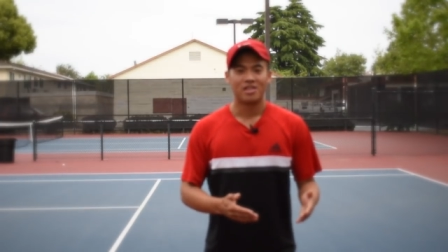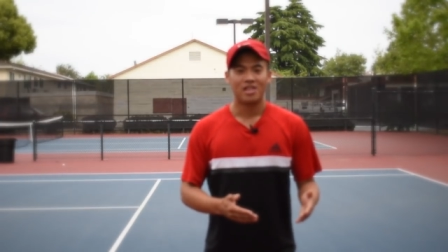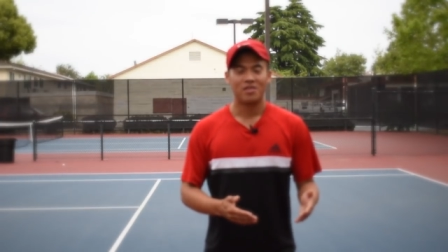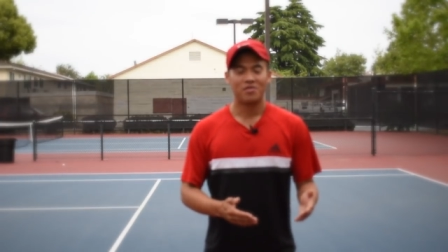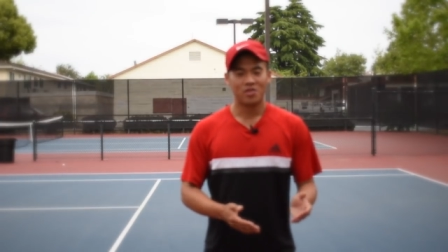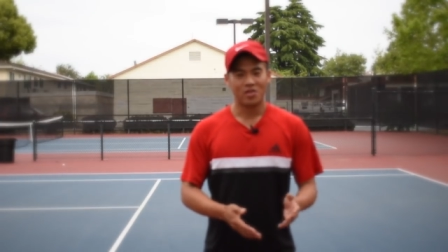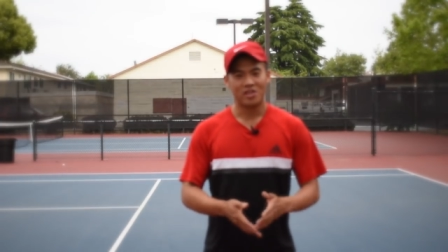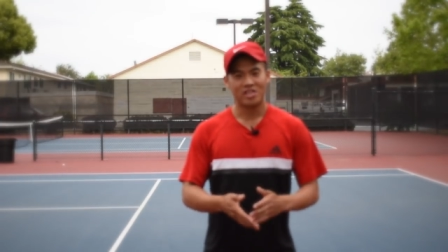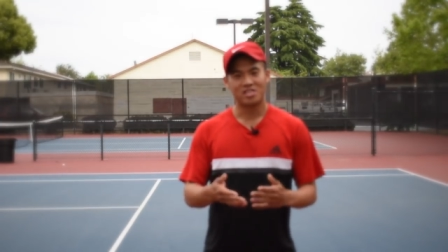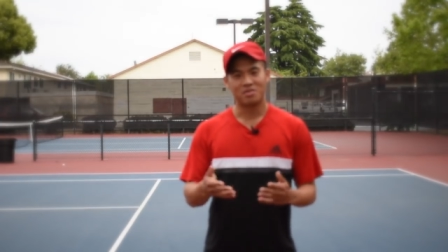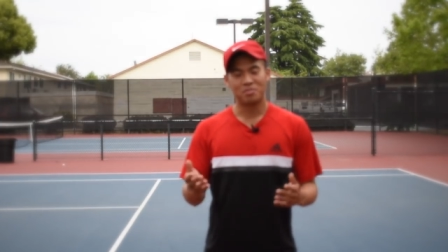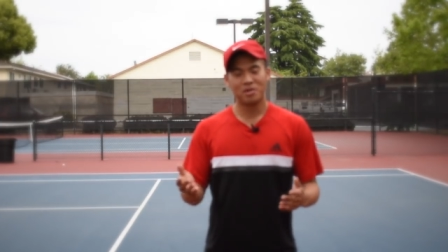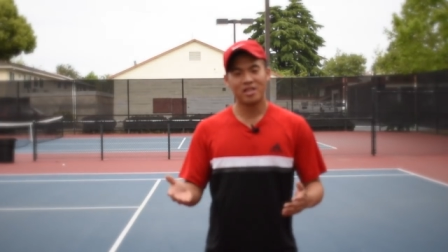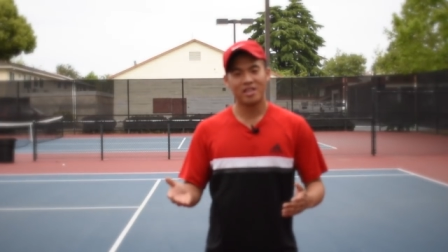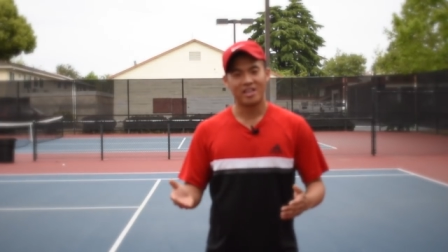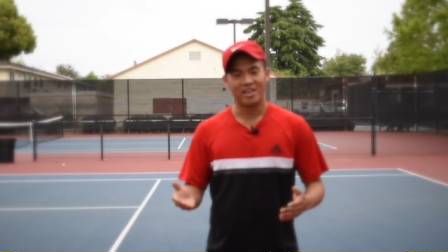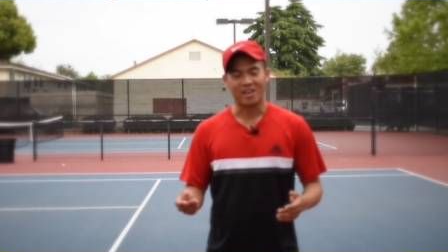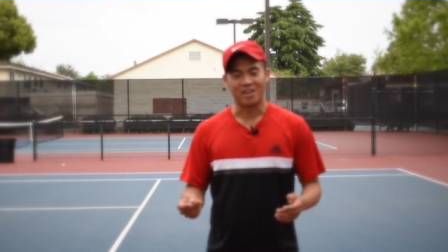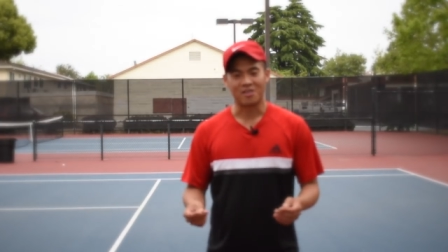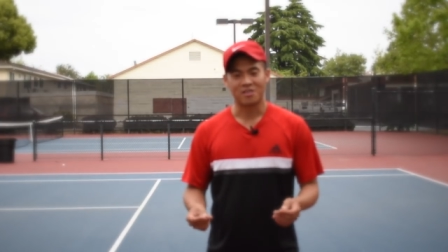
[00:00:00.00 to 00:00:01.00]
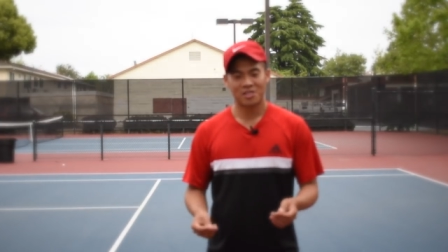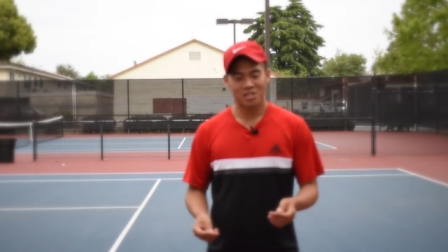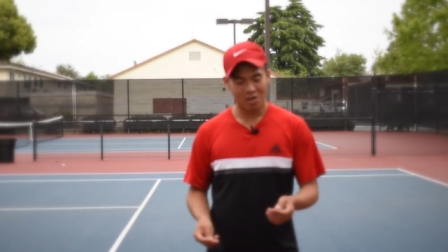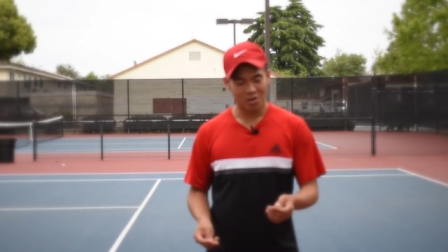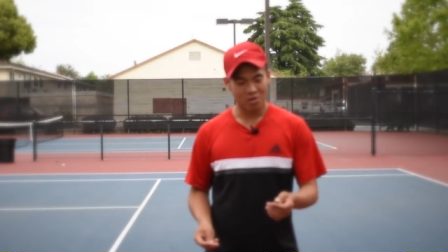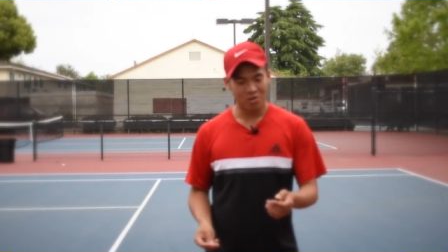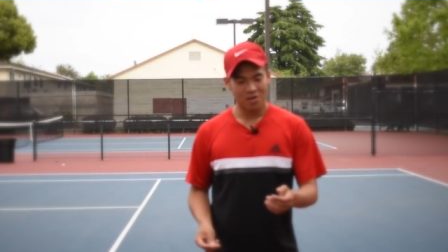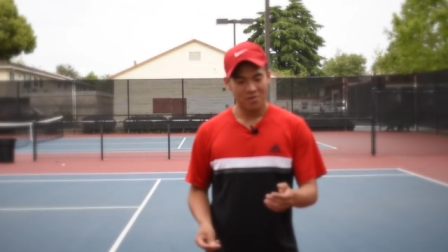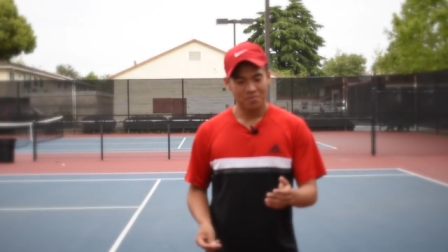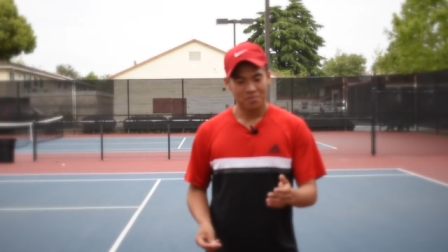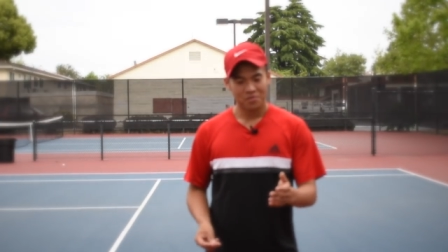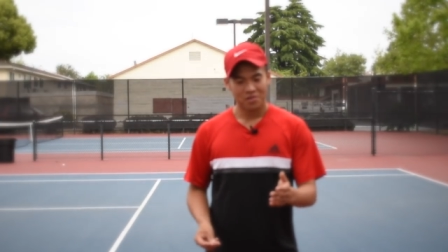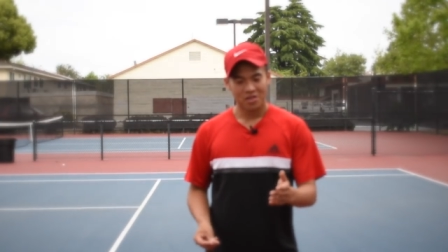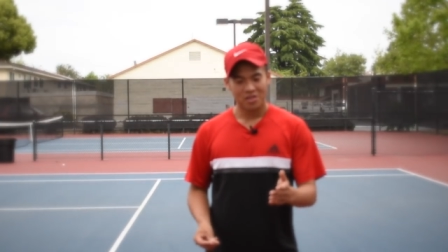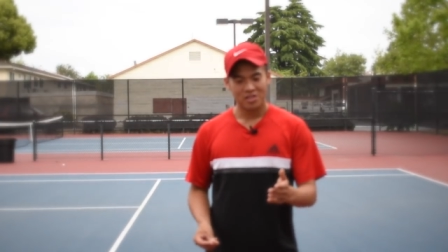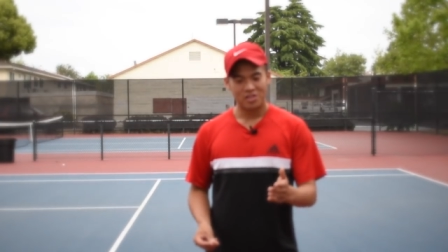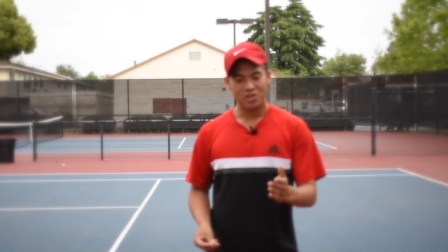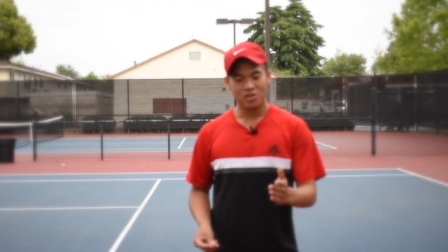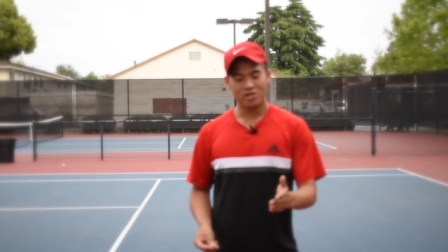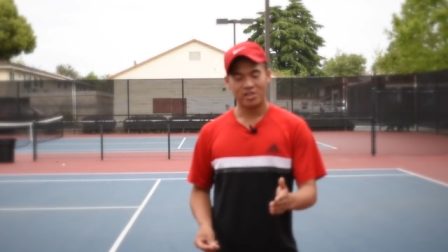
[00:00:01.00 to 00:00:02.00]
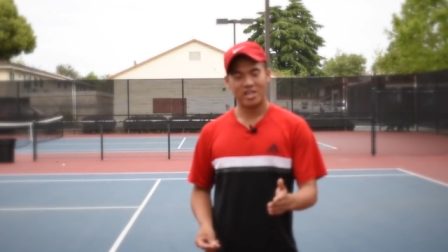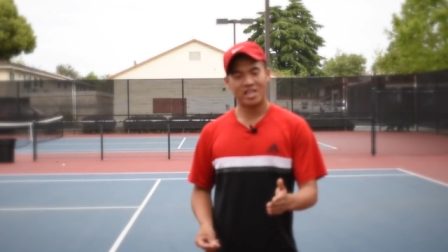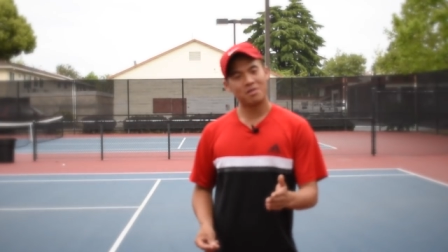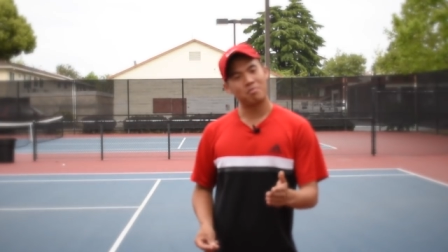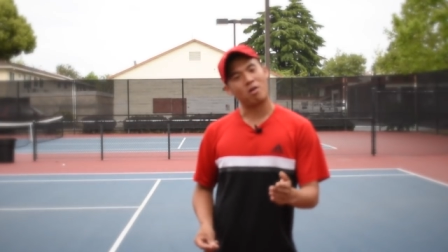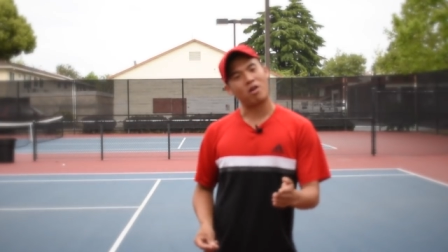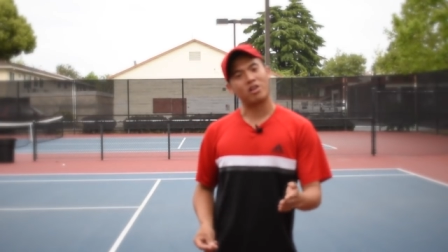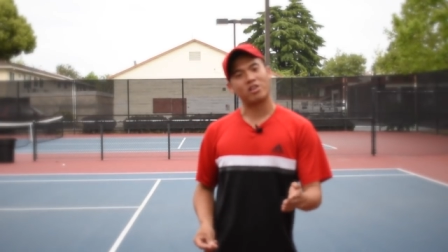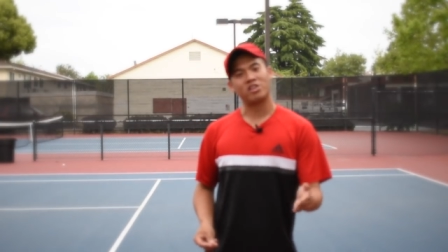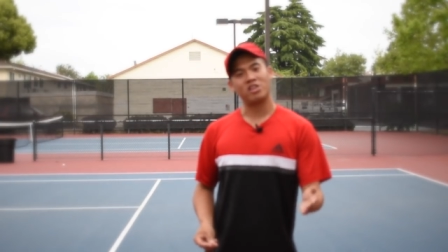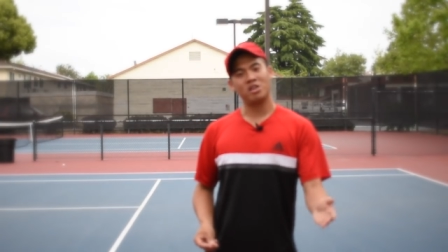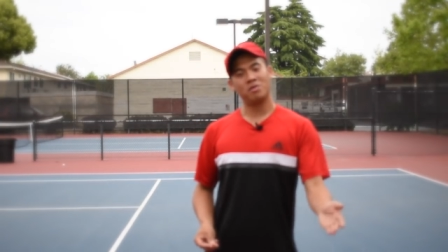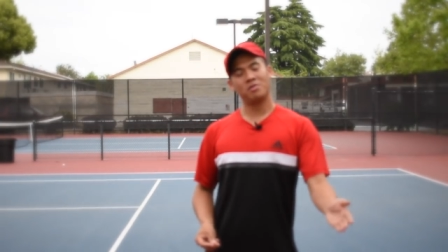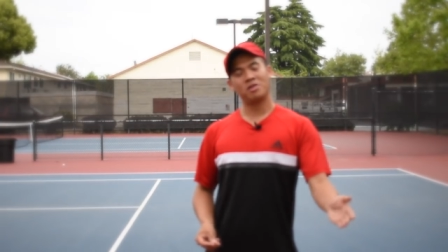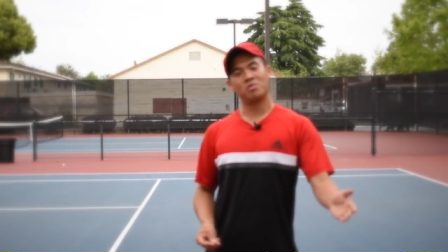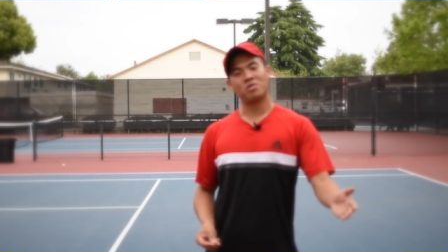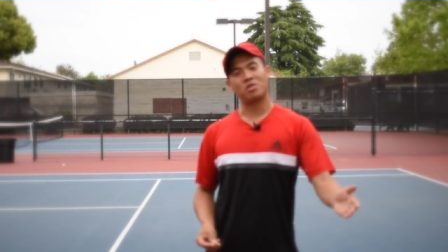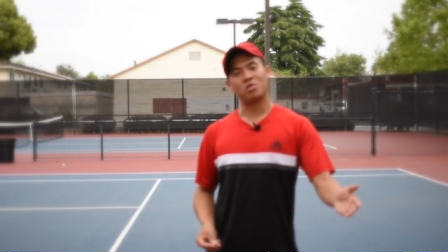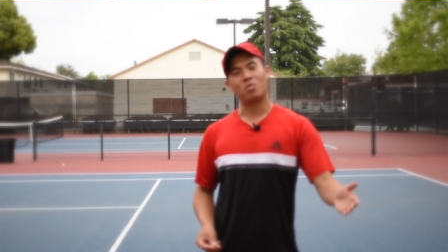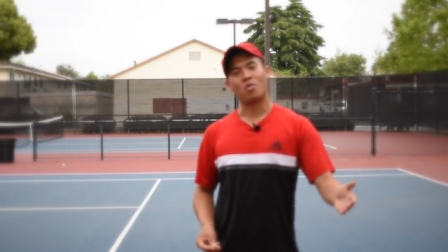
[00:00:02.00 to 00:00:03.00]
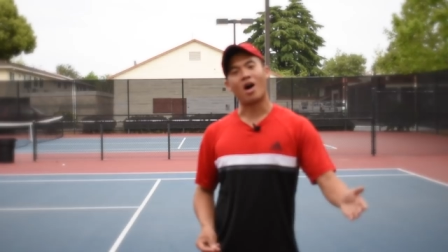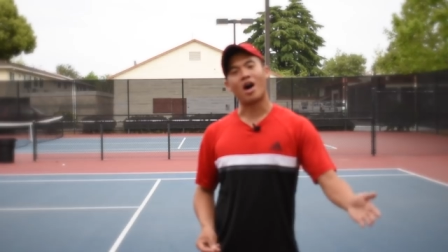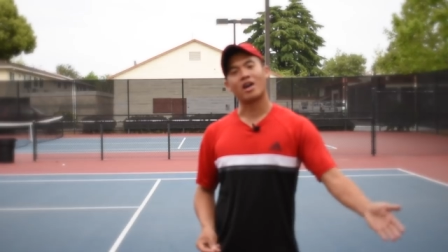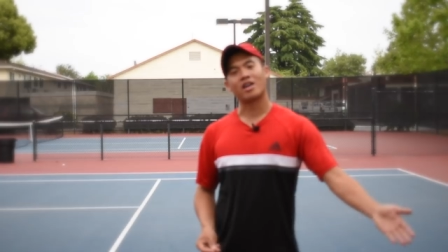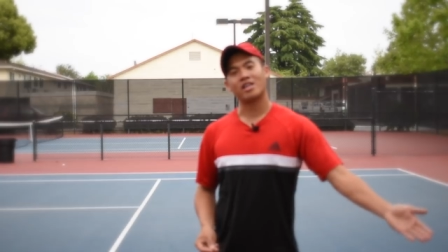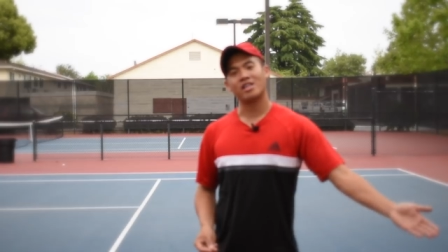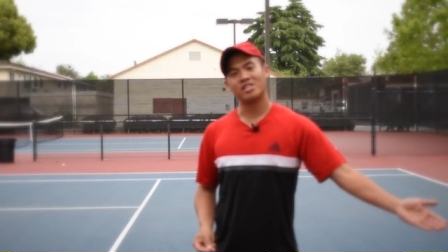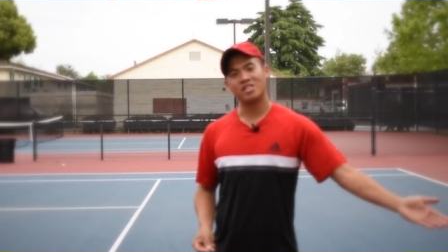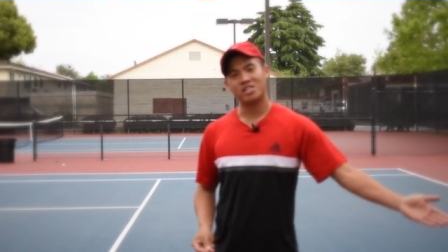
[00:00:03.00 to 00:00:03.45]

even though he's a billionaire. So do you think Mark Cuban would walk